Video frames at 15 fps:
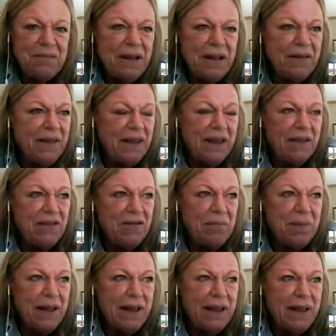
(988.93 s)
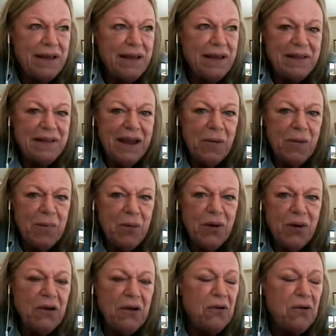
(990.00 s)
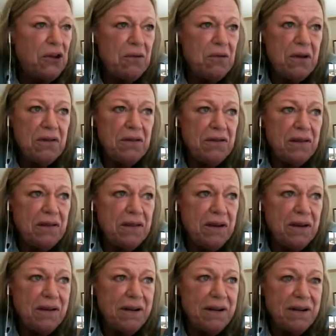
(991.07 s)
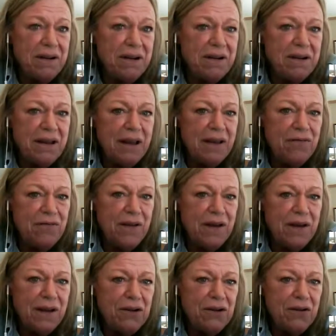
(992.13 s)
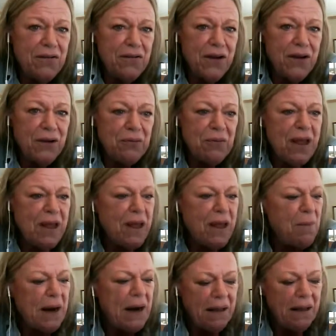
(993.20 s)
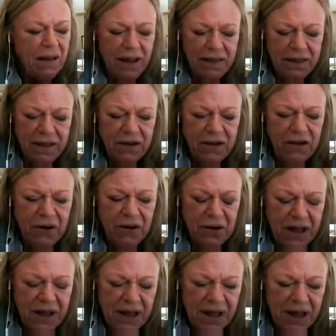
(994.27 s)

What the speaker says: Let the kids play in the airport, or you can sit there and have fun on your phone. But I think your